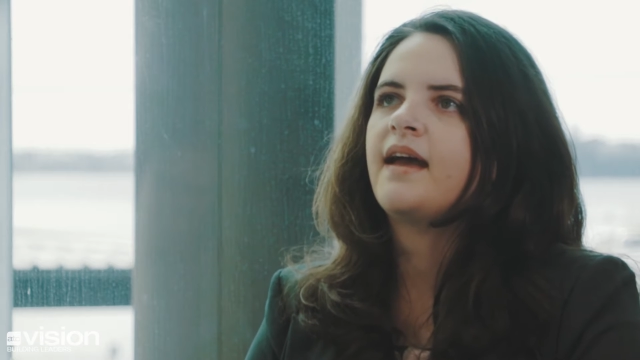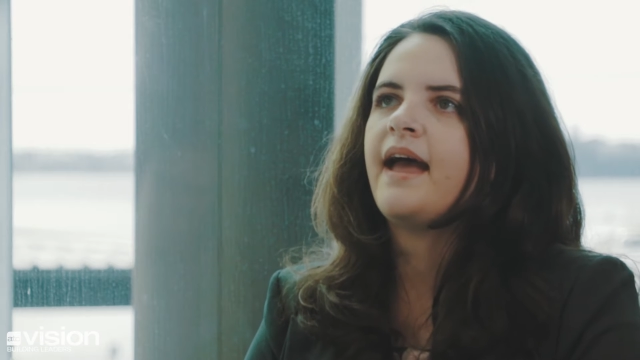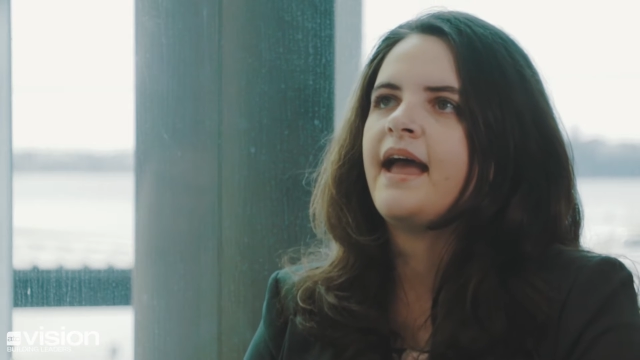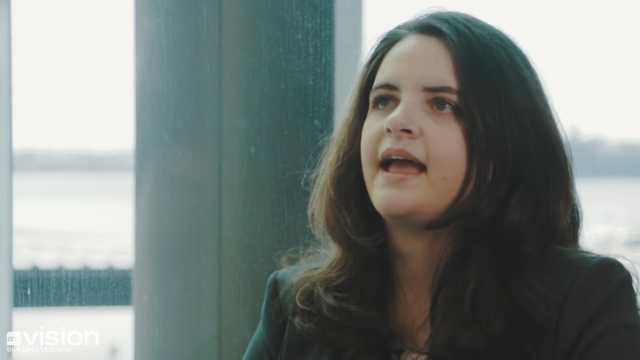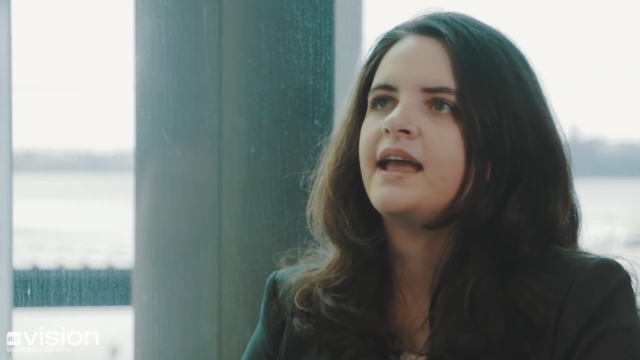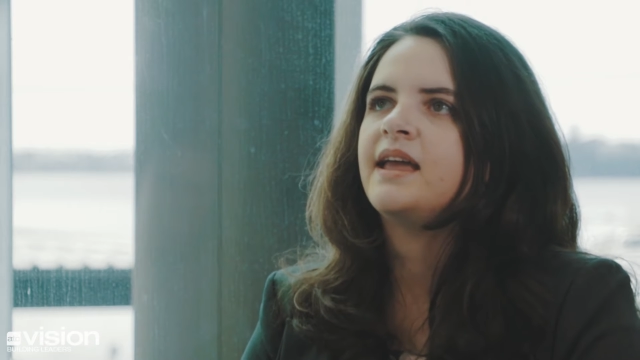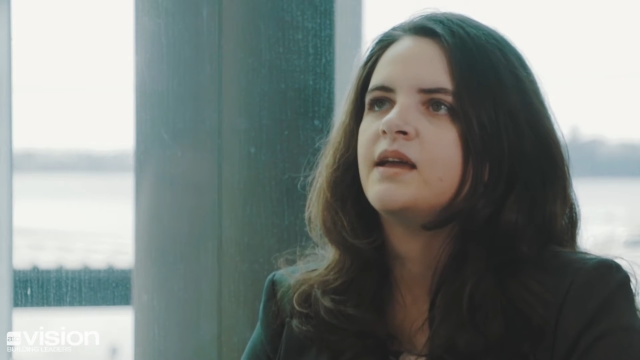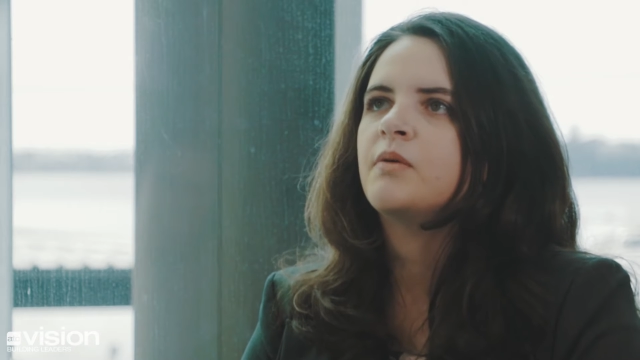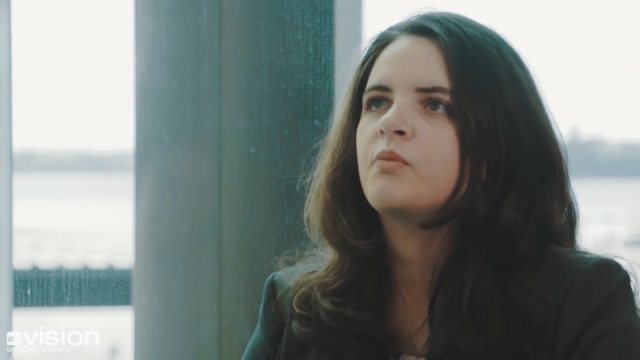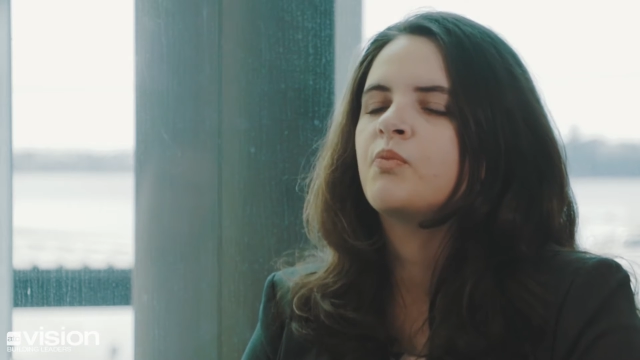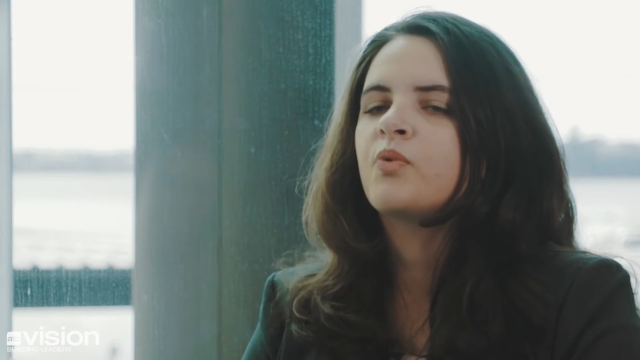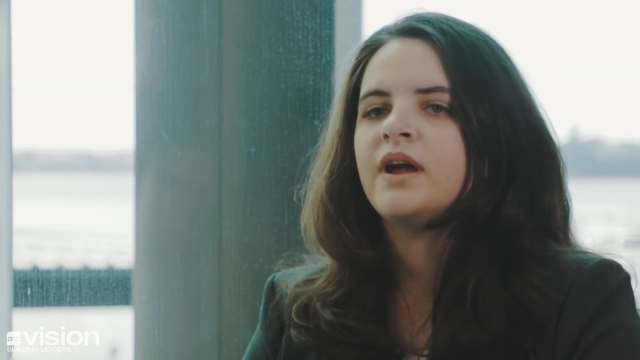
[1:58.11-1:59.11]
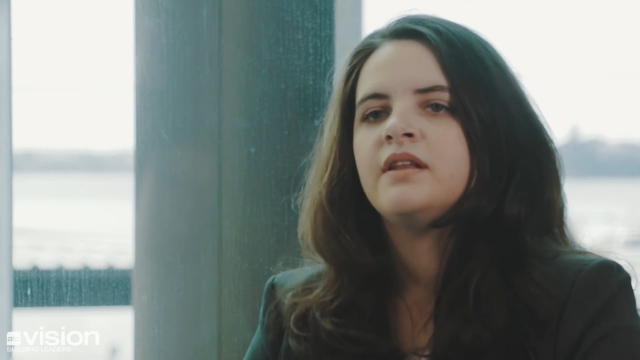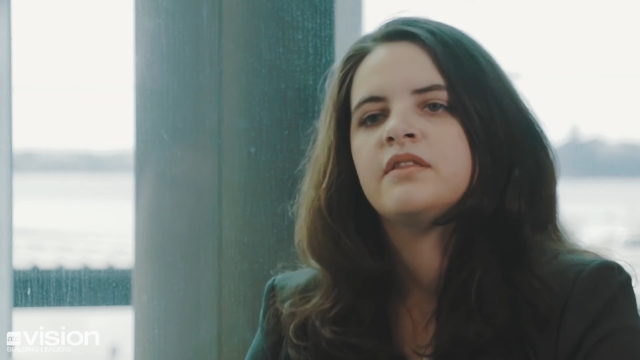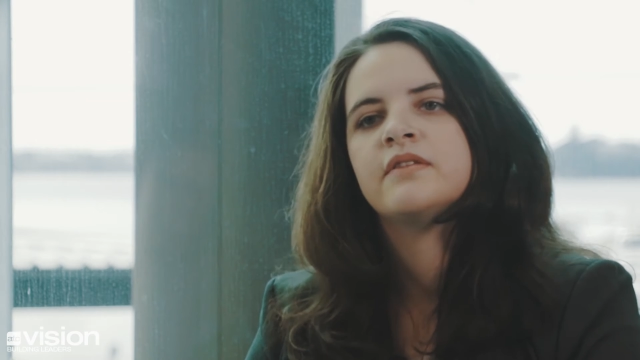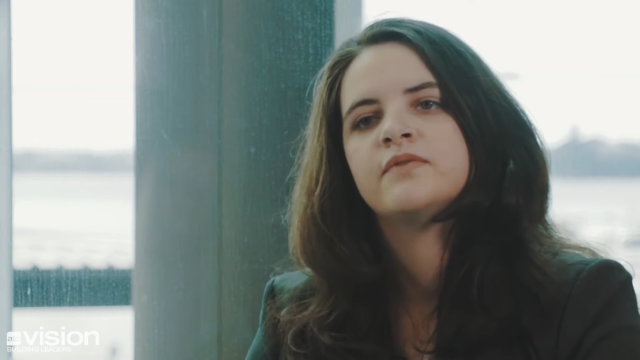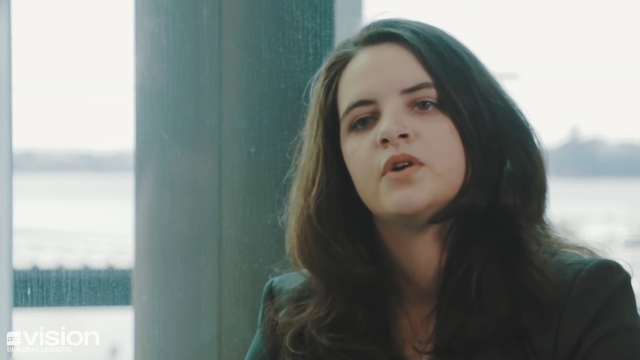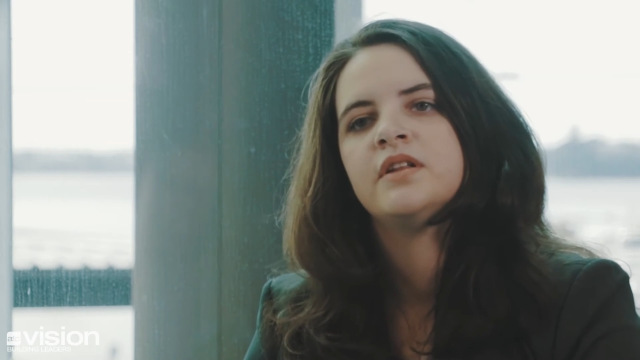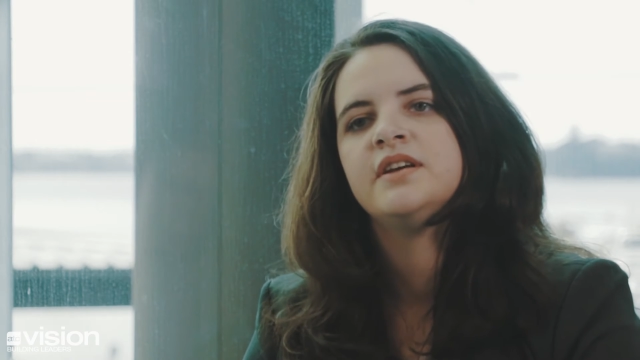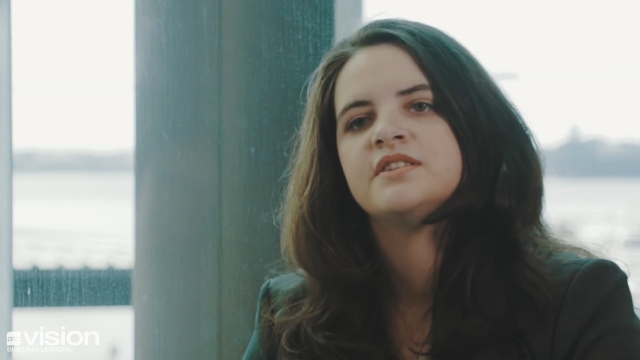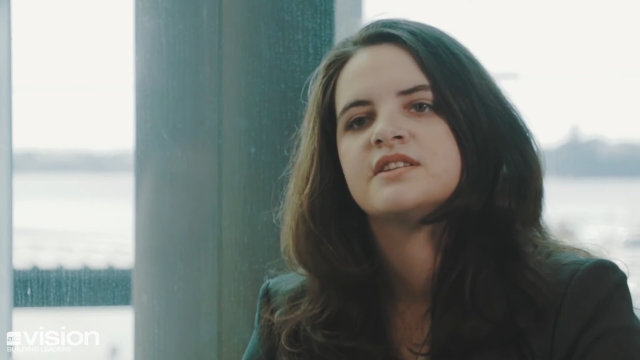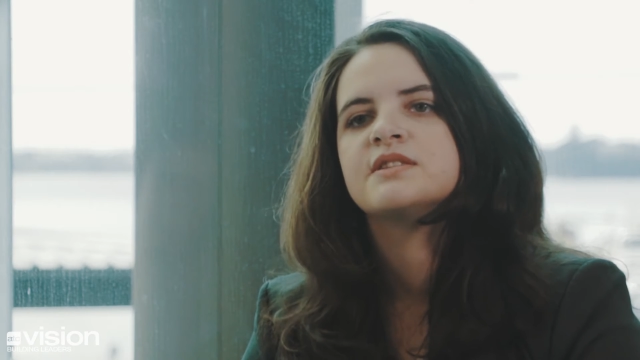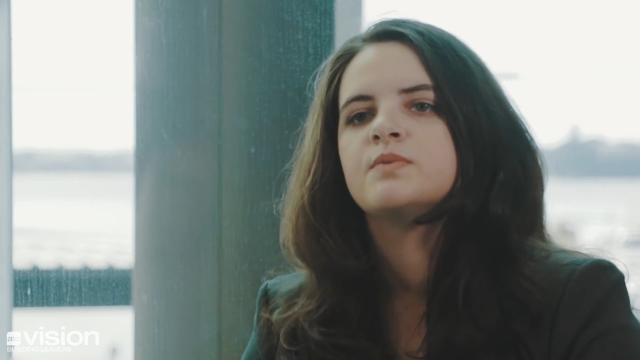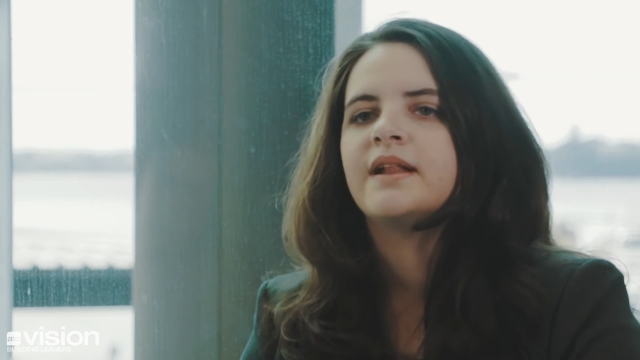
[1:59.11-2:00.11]
a breadth of knowledge
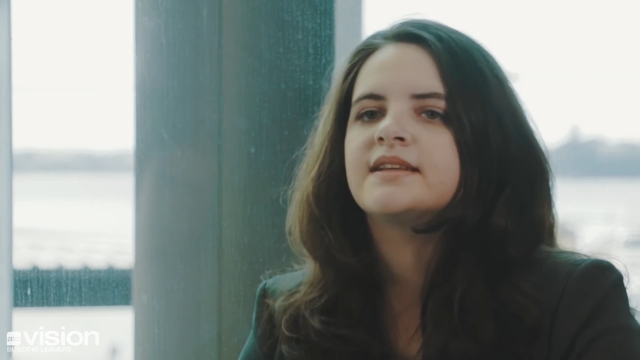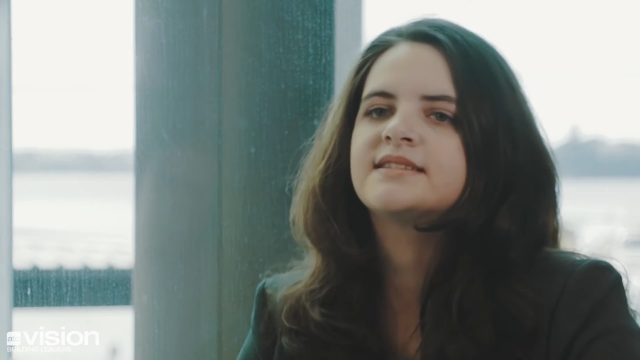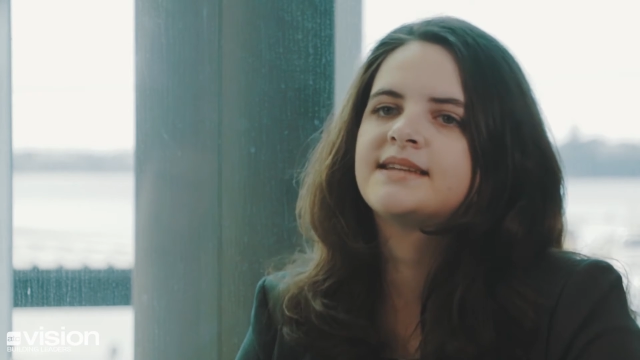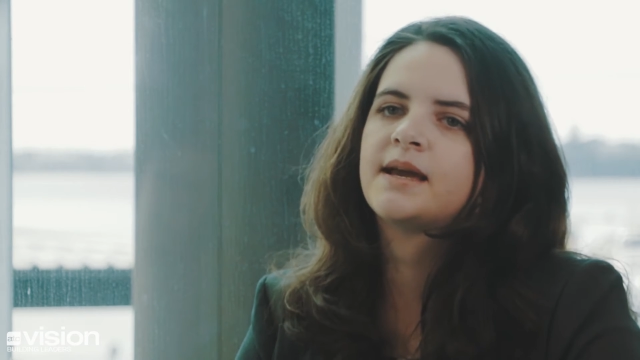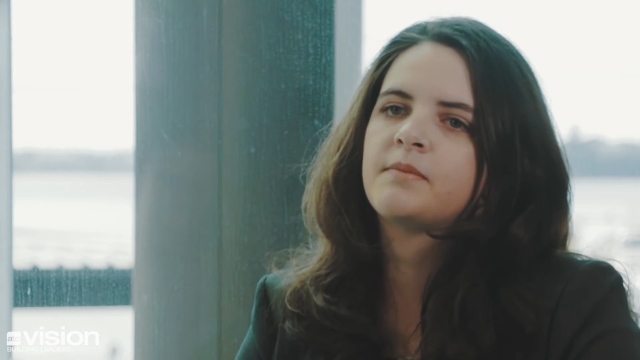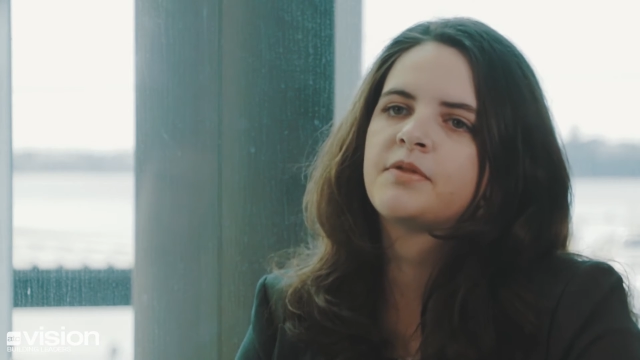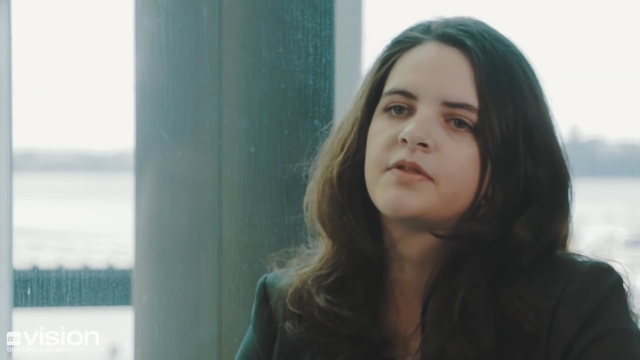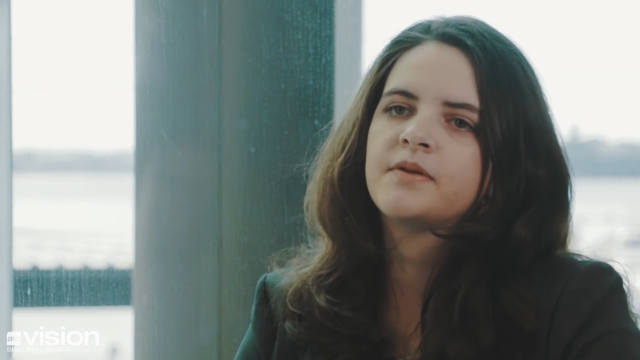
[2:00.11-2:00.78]
as well as depth.